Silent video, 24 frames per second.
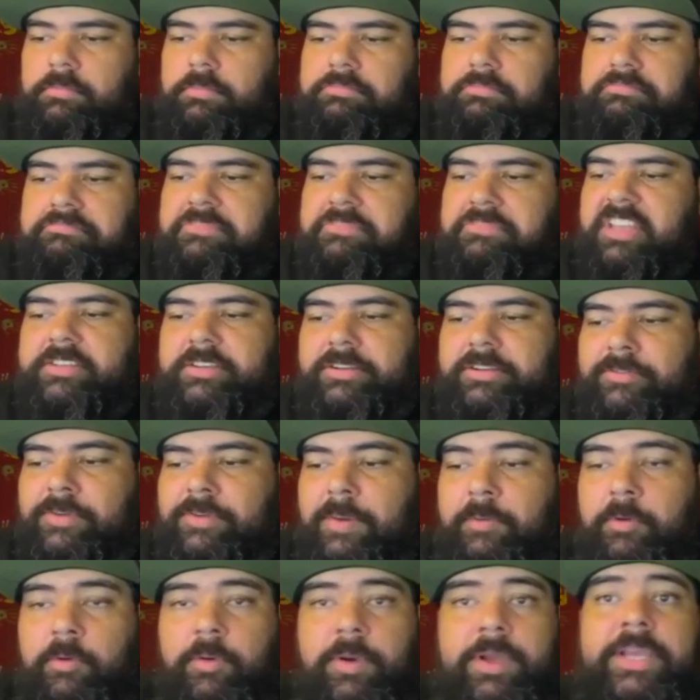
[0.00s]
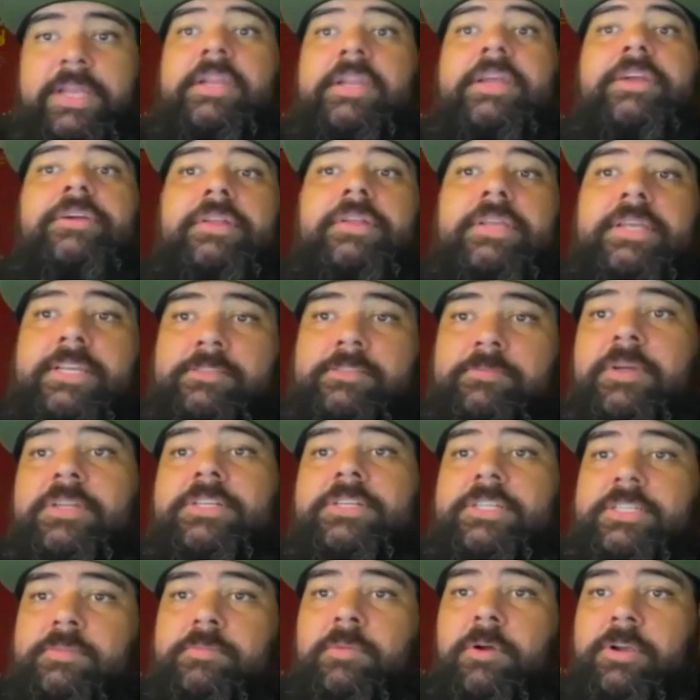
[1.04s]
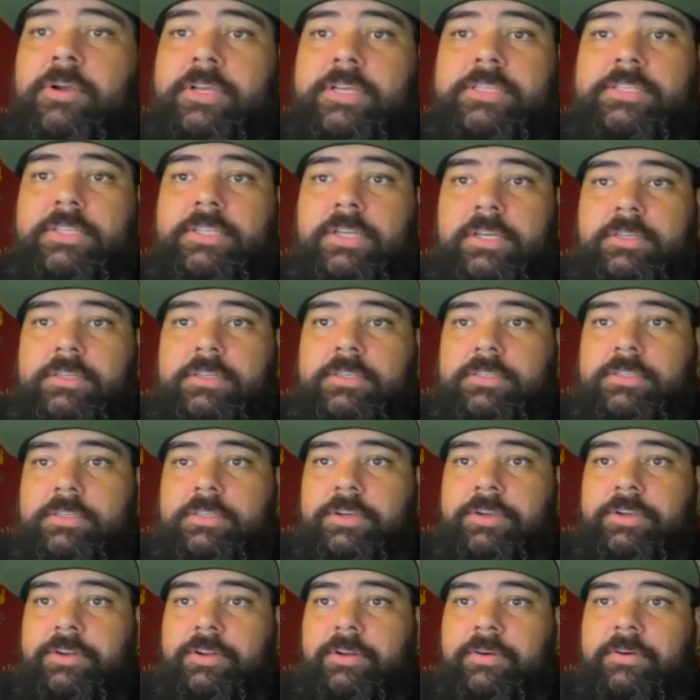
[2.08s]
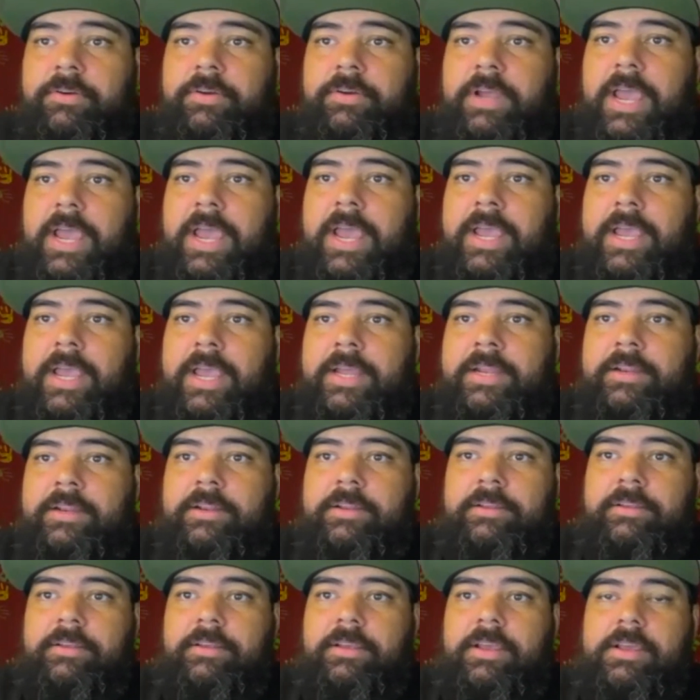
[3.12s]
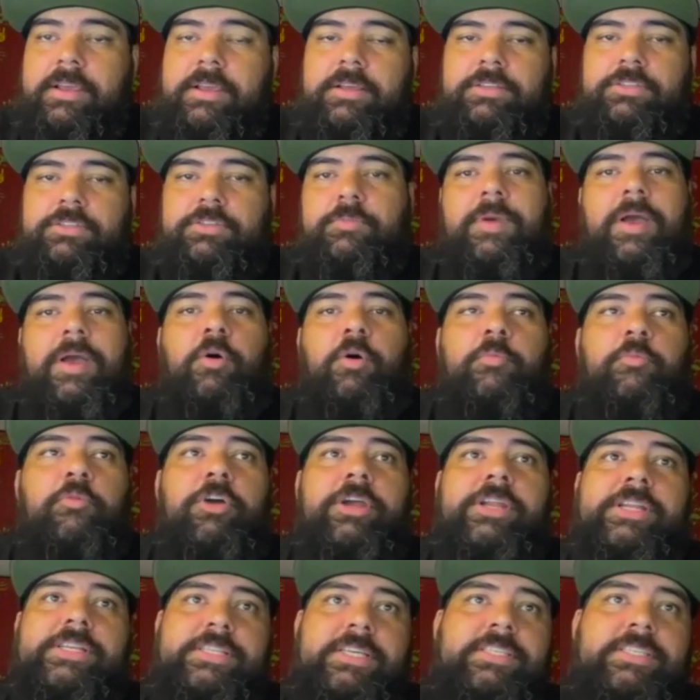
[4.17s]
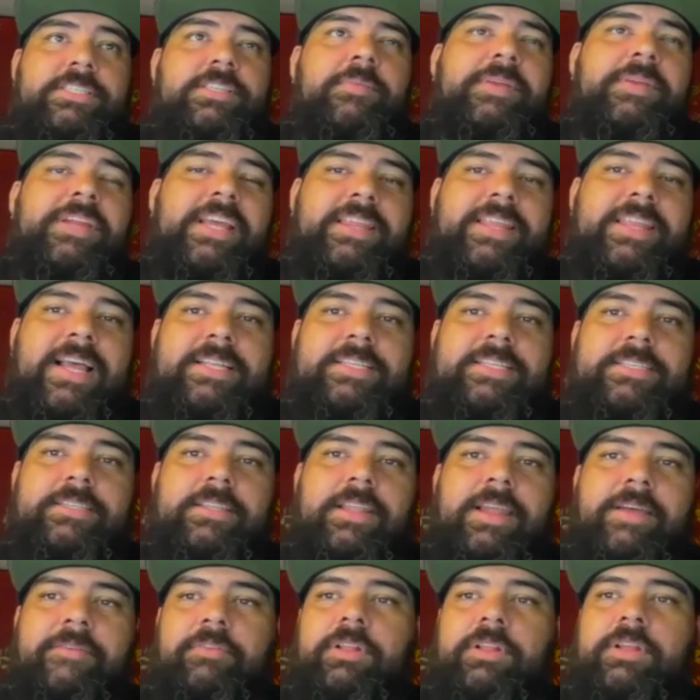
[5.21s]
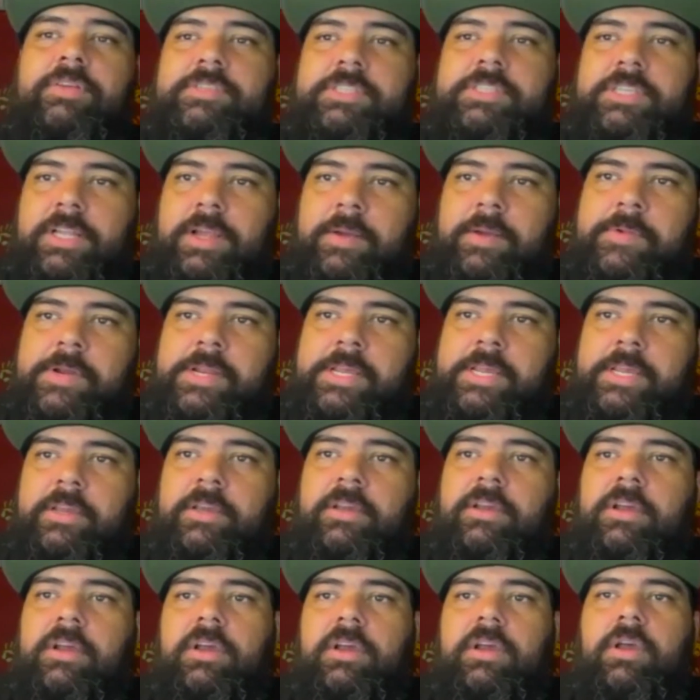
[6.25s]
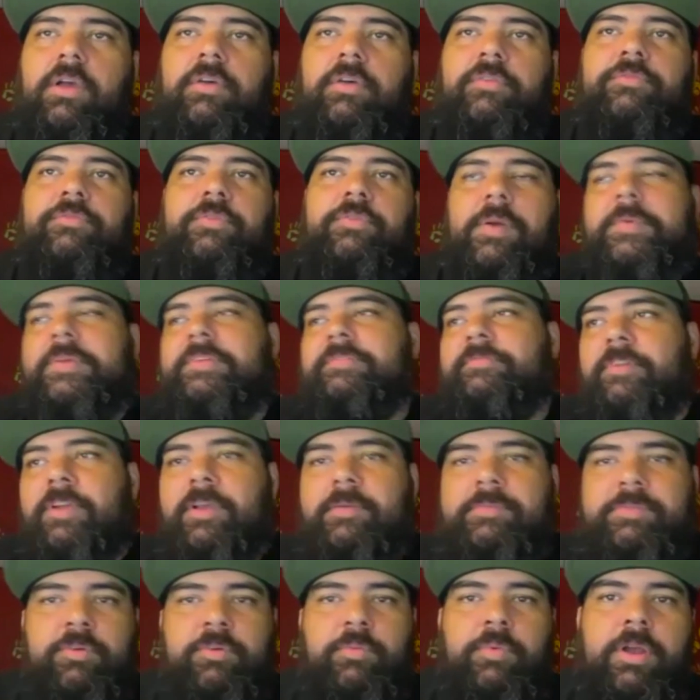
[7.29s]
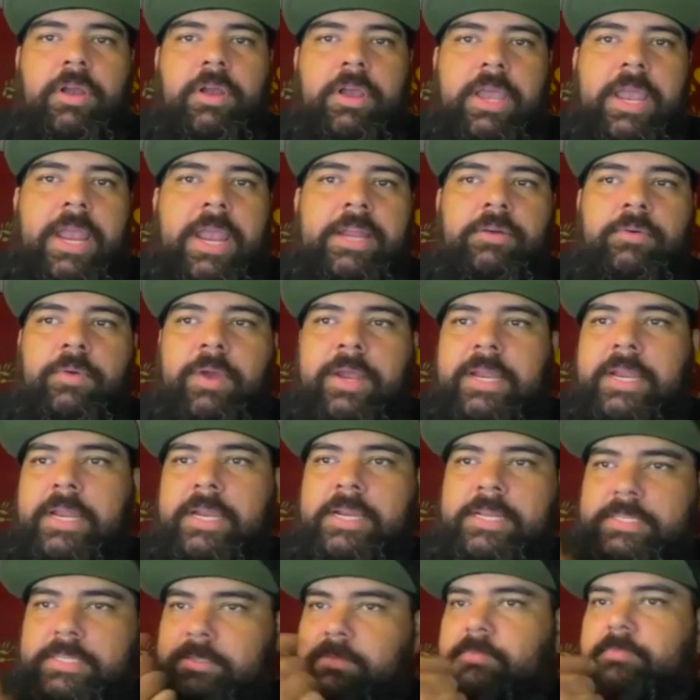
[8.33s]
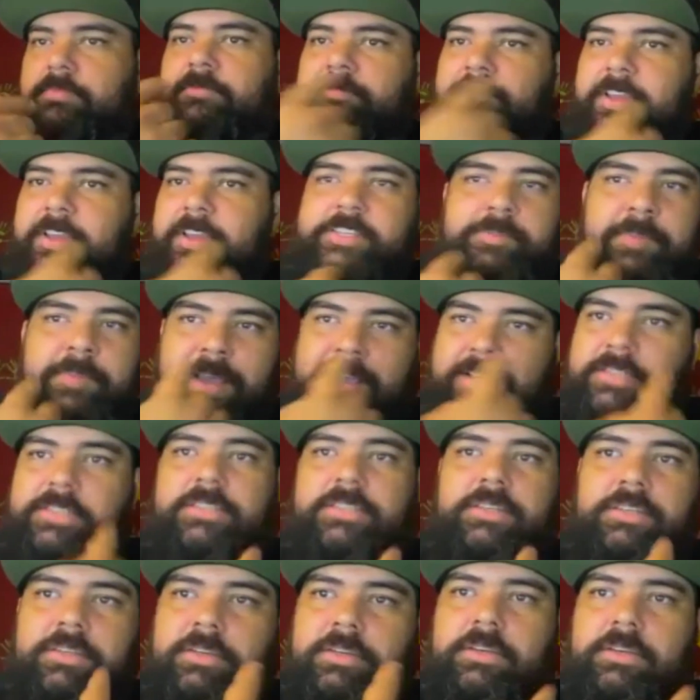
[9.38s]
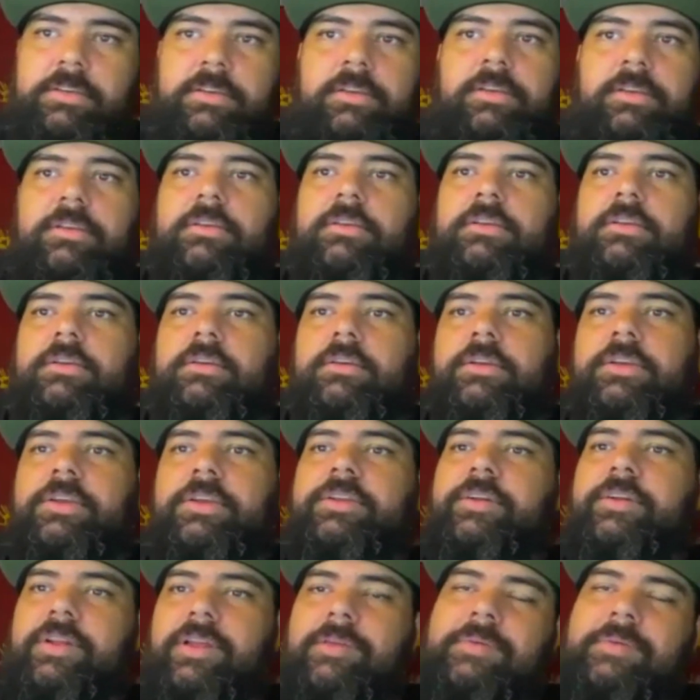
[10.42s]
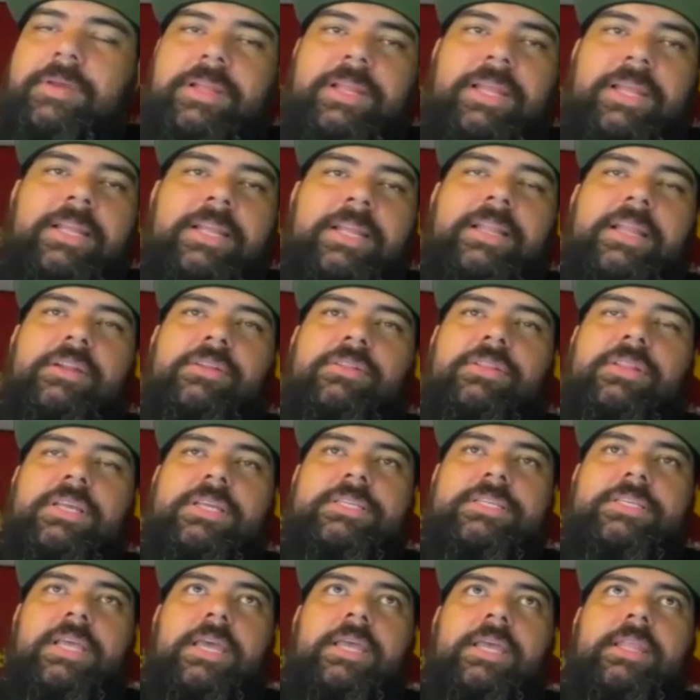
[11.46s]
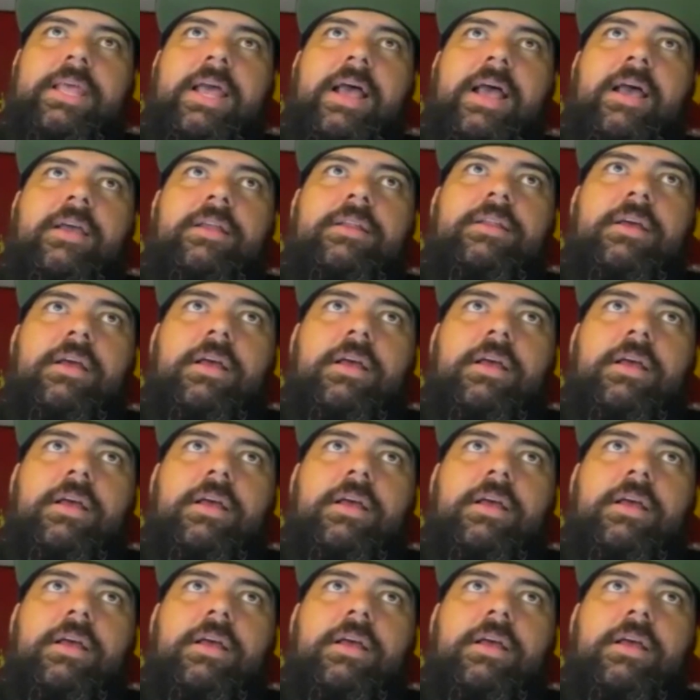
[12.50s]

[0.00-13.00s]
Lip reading: doesn't rep Hawaii nearly as much as Marcus does, you know. And but my whole point is that somebody at that level of celebrity, I mean, for him to wear an 808 in his face mask, you know what I mean, like little things like that.